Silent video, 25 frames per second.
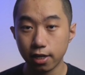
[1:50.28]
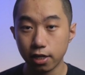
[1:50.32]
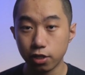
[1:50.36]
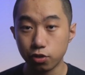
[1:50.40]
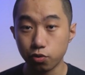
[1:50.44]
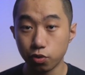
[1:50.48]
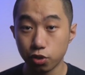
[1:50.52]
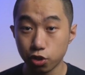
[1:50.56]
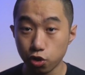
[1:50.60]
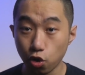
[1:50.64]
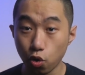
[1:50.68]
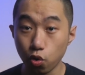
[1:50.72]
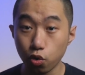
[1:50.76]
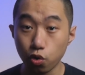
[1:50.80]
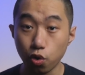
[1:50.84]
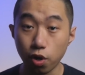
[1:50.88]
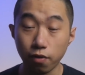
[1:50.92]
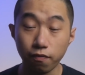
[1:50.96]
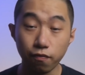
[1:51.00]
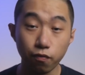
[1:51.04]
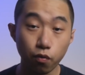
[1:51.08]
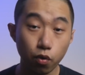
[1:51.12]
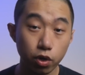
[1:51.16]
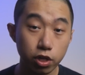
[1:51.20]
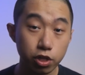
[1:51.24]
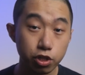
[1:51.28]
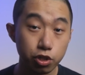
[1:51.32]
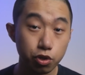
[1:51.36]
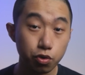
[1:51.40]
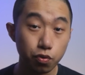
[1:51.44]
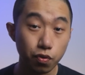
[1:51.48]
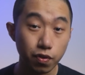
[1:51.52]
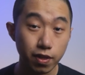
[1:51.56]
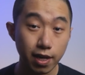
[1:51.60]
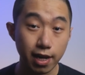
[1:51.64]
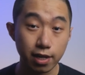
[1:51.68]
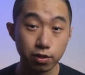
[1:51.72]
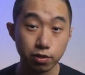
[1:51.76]
to a total of
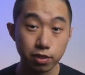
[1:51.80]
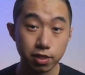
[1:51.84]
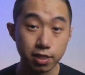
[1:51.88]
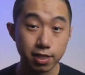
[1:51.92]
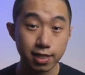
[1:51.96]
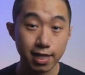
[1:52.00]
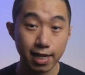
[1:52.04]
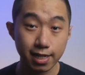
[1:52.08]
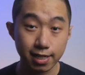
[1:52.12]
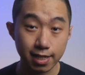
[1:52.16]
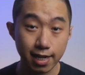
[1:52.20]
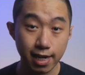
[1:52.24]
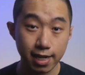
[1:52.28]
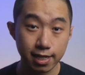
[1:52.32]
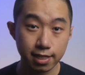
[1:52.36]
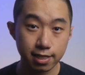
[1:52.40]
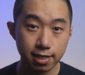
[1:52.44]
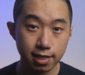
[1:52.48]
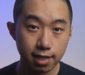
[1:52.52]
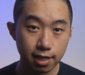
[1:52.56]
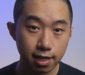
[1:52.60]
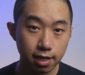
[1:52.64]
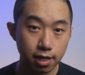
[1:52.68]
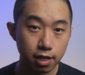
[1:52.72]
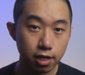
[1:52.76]
42,000 satellites,